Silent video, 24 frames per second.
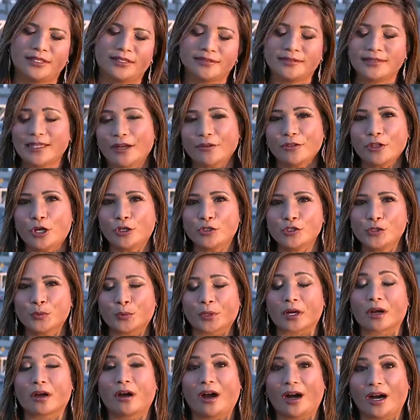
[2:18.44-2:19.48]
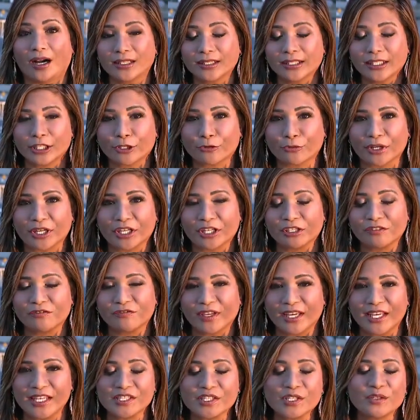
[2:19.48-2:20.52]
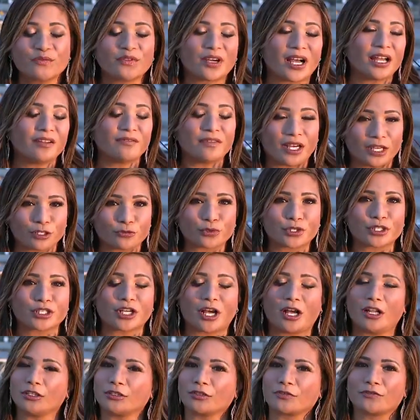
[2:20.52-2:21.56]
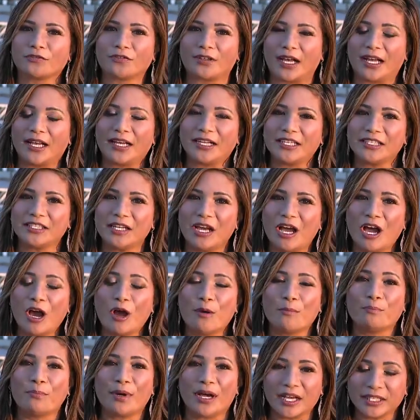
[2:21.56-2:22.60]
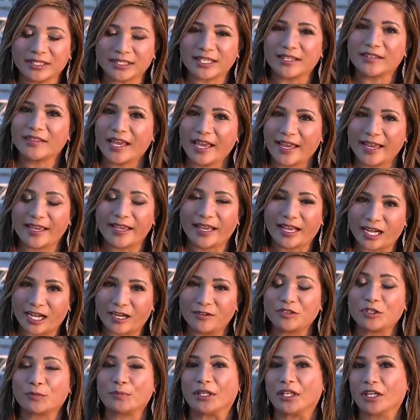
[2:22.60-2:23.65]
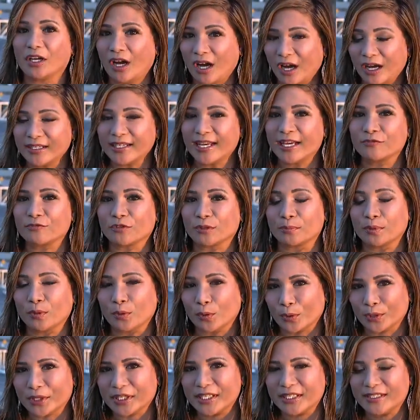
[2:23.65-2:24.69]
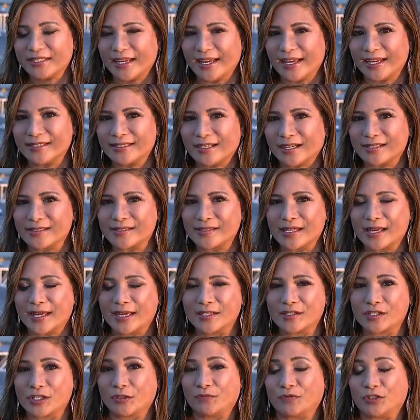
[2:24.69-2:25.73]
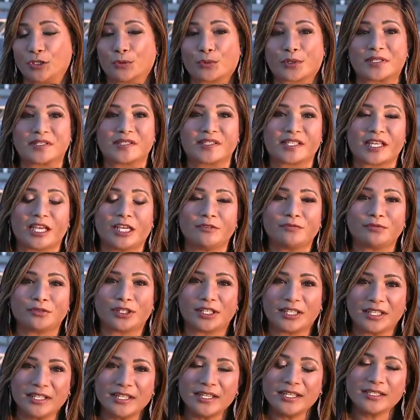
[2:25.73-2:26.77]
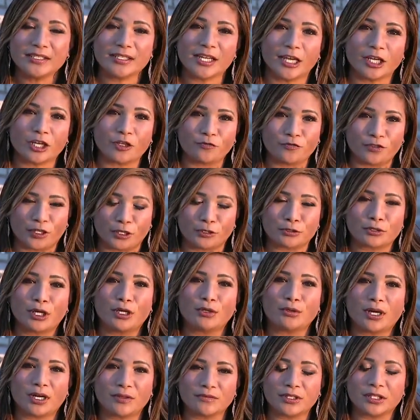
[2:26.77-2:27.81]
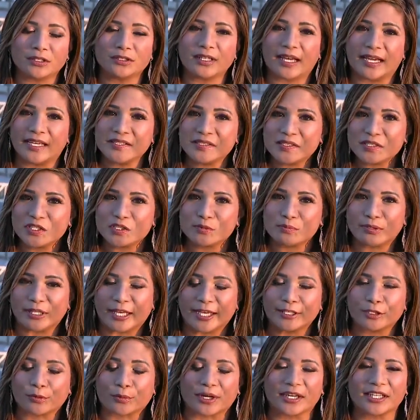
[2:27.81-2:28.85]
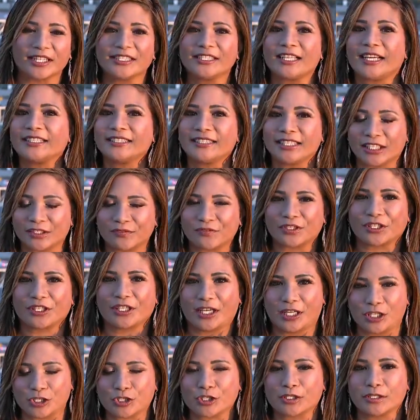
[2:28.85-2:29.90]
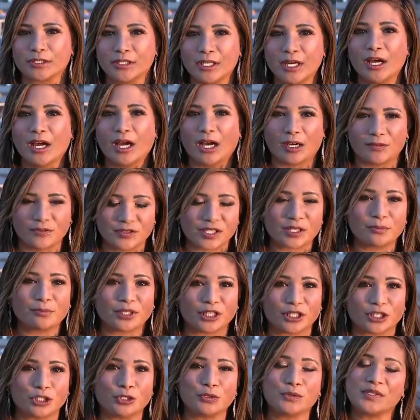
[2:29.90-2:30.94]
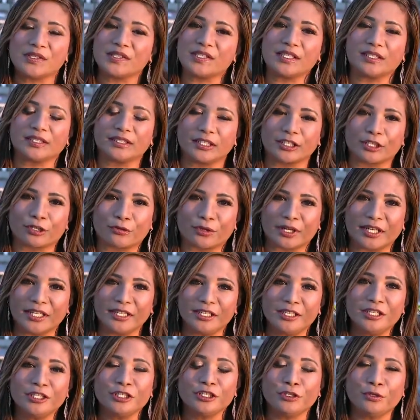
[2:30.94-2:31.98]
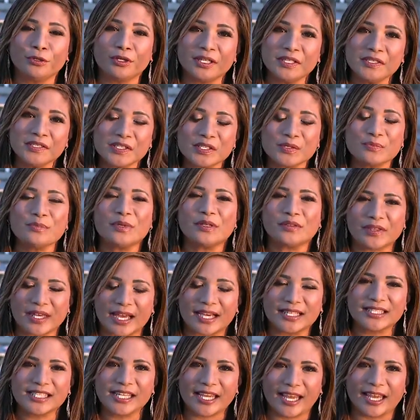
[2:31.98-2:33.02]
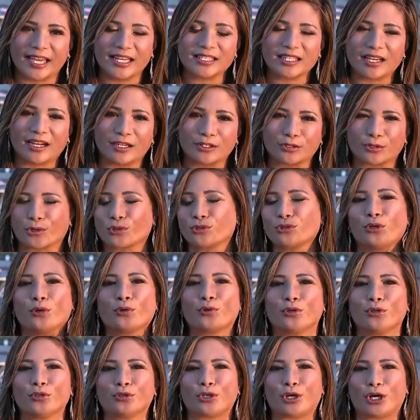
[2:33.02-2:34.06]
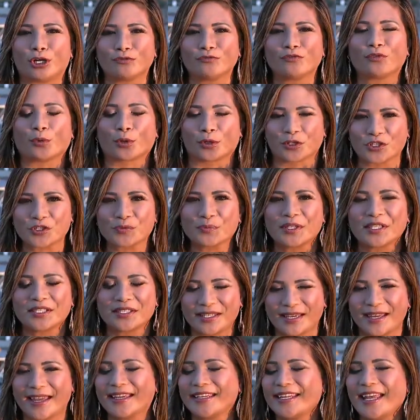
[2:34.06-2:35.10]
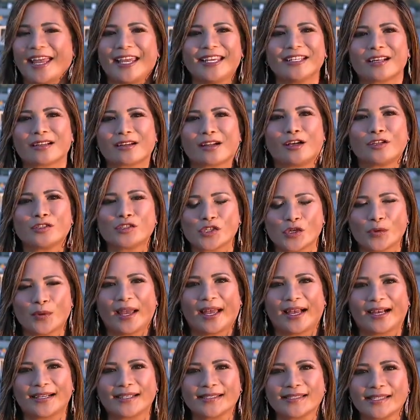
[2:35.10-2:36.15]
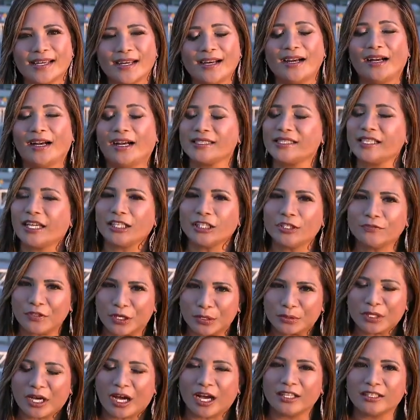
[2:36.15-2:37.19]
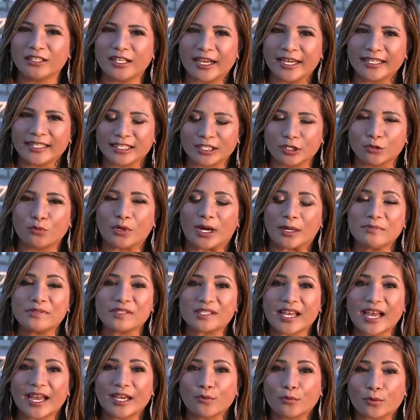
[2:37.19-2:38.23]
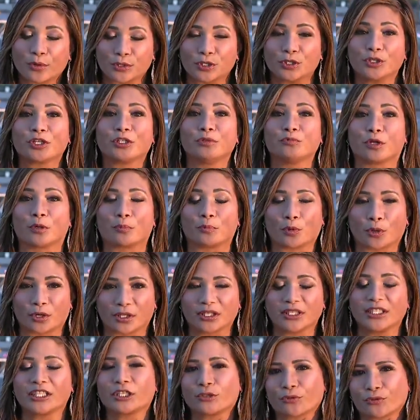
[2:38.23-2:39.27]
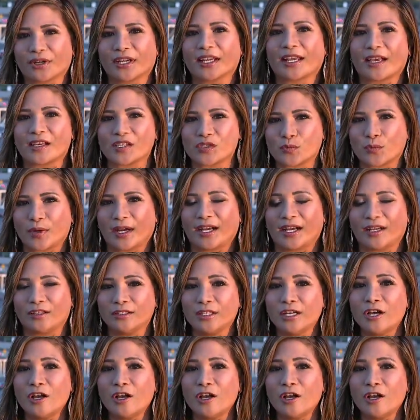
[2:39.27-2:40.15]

Now, those who are caught littering could face a $500 fine, but they have to be caught and reported. ADOT says if you can safely take a photo of the license plate or any identification of somebody you see littering, you can submit that to ADOT or local law enforcement. And ADOT also has a telephone hotline and a website where you can report littering as well.